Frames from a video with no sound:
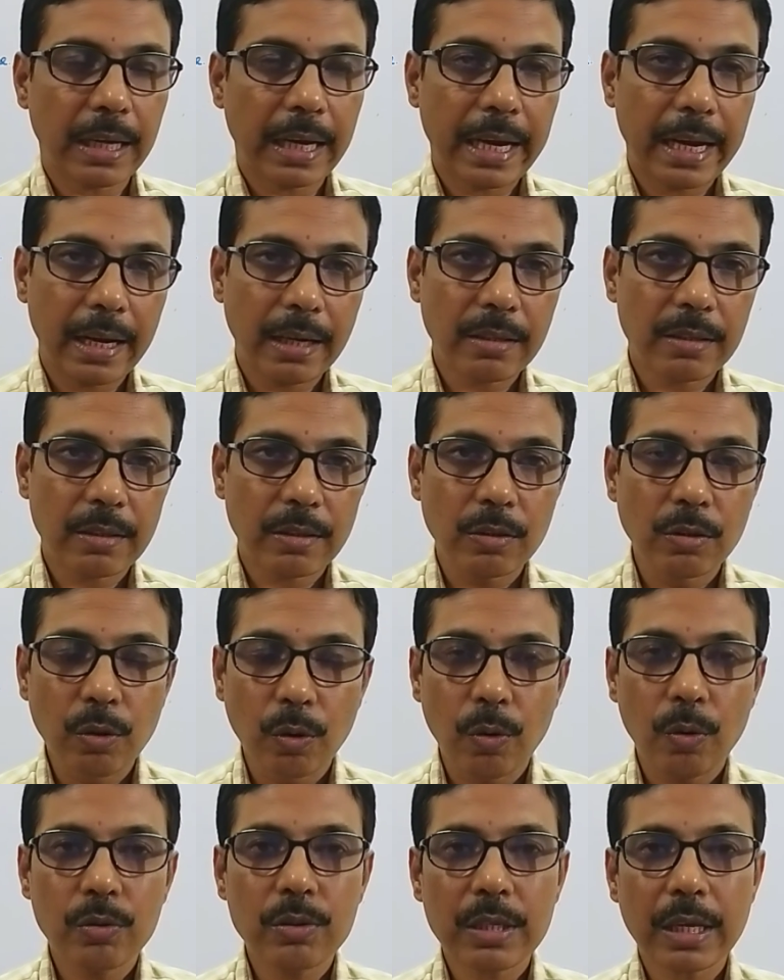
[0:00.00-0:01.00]
The cat
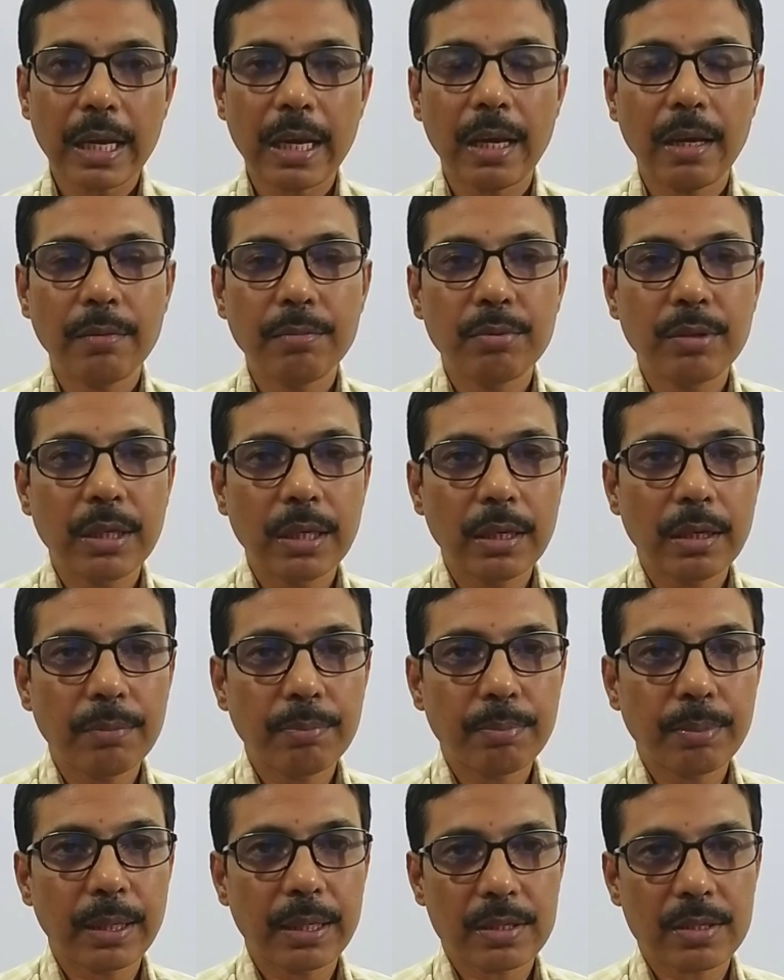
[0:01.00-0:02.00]
knows
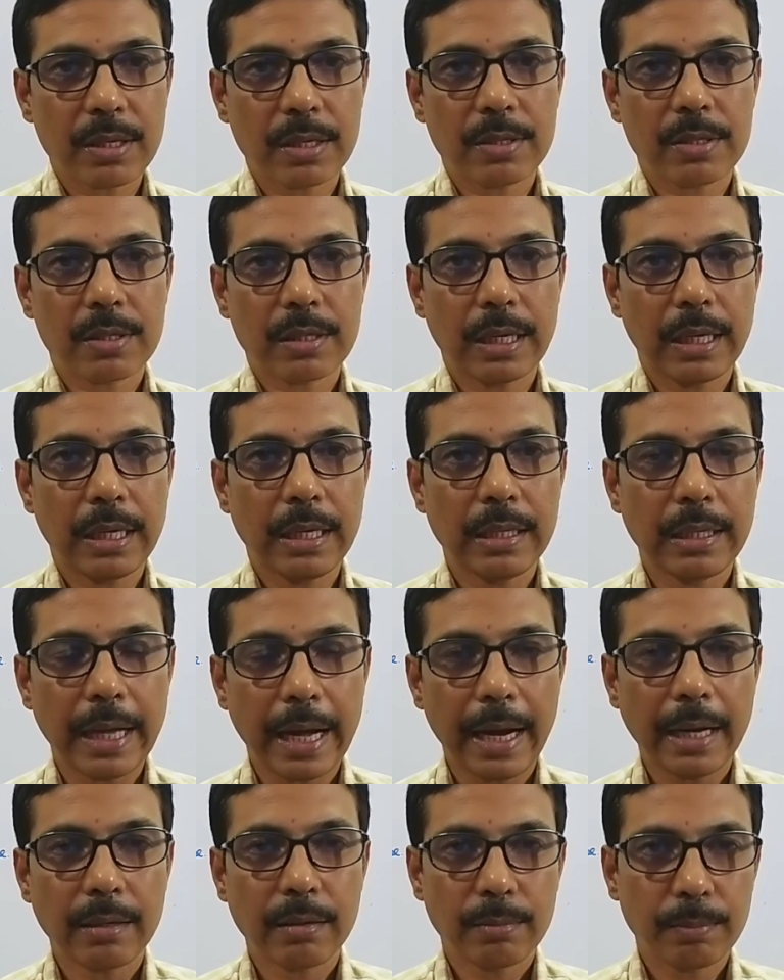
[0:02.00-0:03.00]
every places in
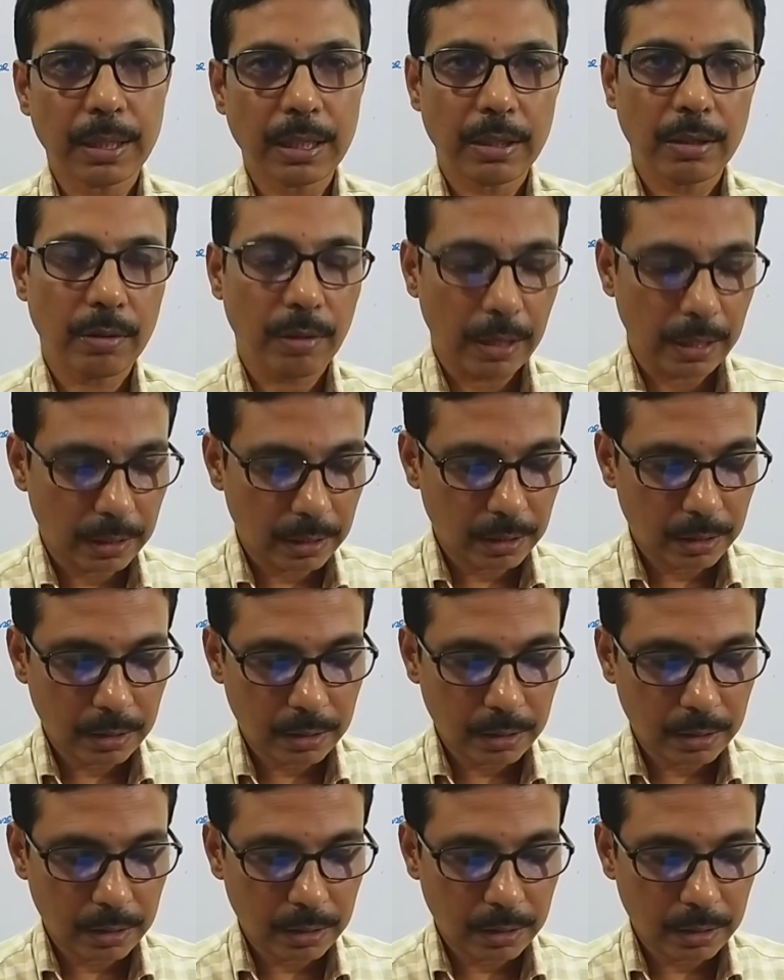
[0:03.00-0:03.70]
that particular